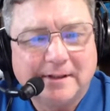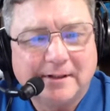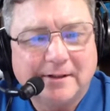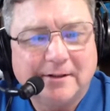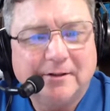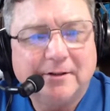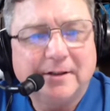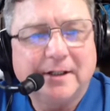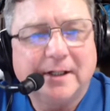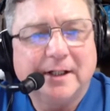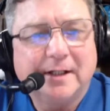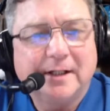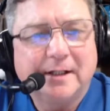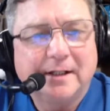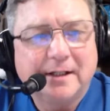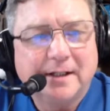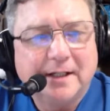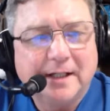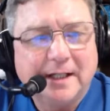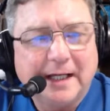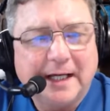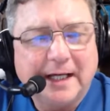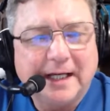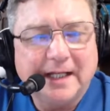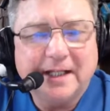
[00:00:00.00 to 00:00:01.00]
Okay.
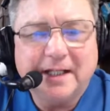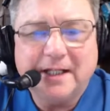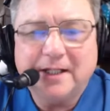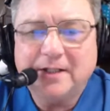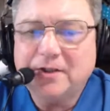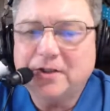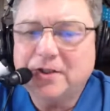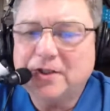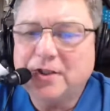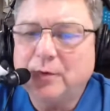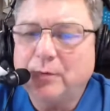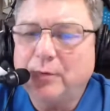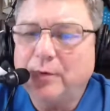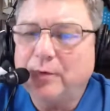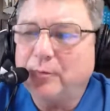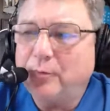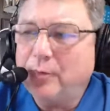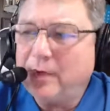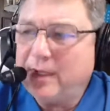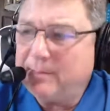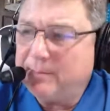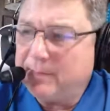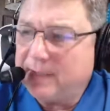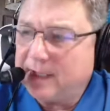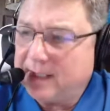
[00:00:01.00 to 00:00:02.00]
And so when
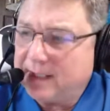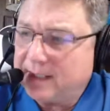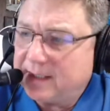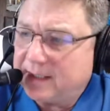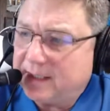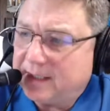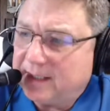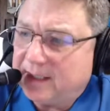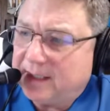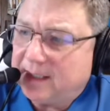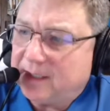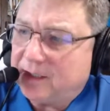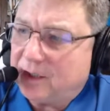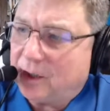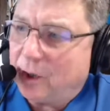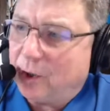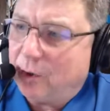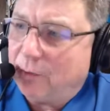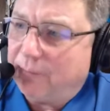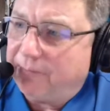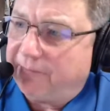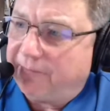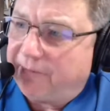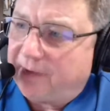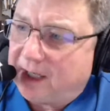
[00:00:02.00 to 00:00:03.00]
we met in
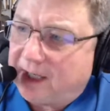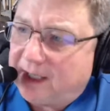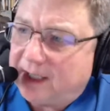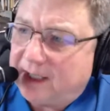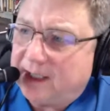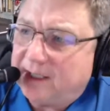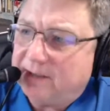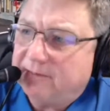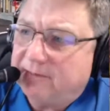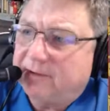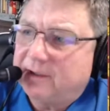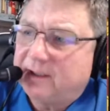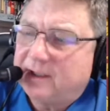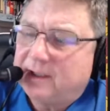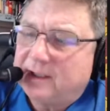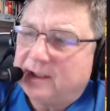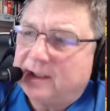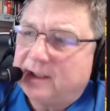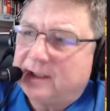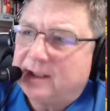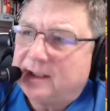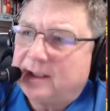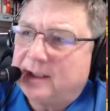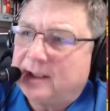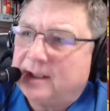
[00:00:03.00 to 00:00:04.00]
'05,
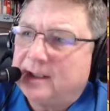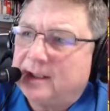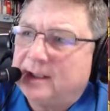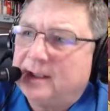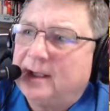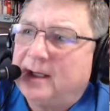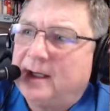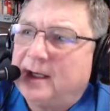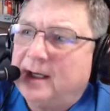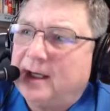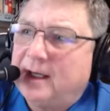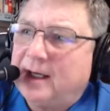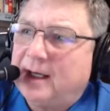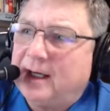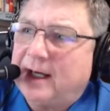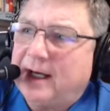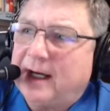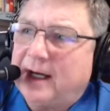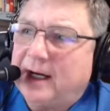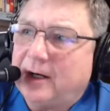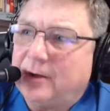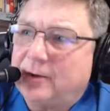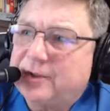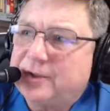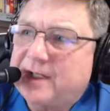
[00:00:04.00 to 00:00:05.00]

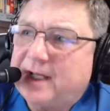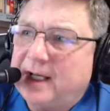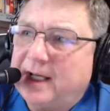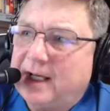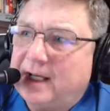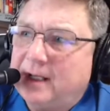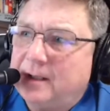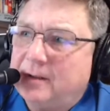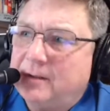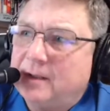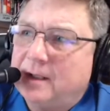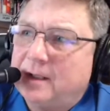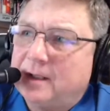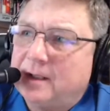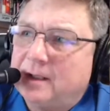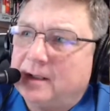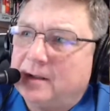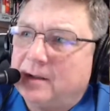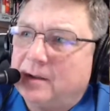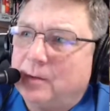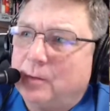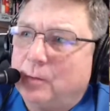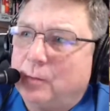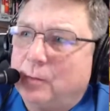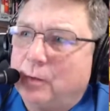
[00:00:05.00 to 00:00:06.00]
AirScan
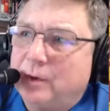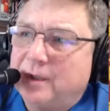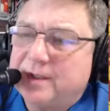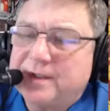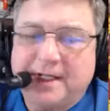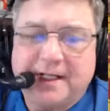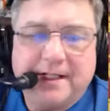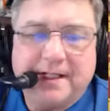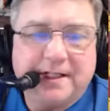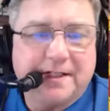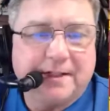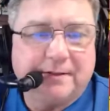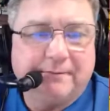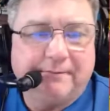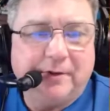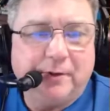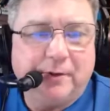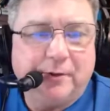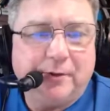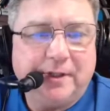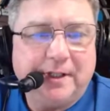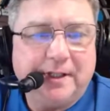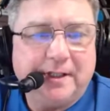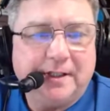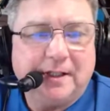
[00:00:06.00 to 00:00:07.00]
was a
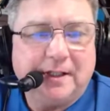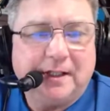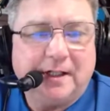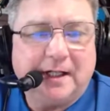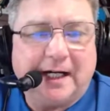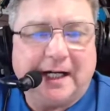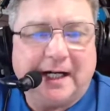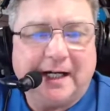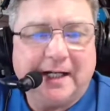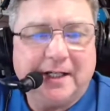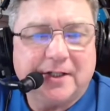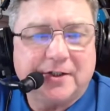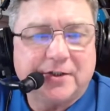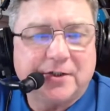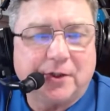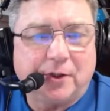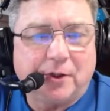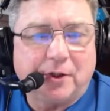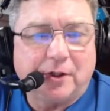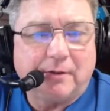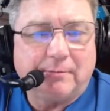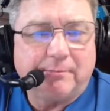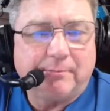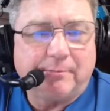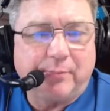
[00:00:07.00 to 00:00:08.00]
civilian
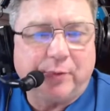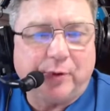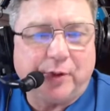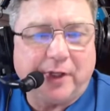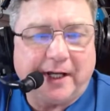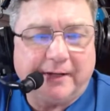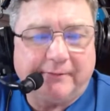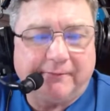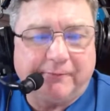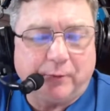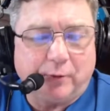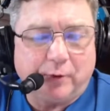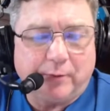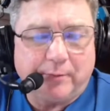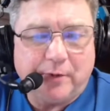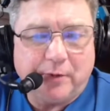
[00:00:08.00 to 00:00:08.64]
ISR platform.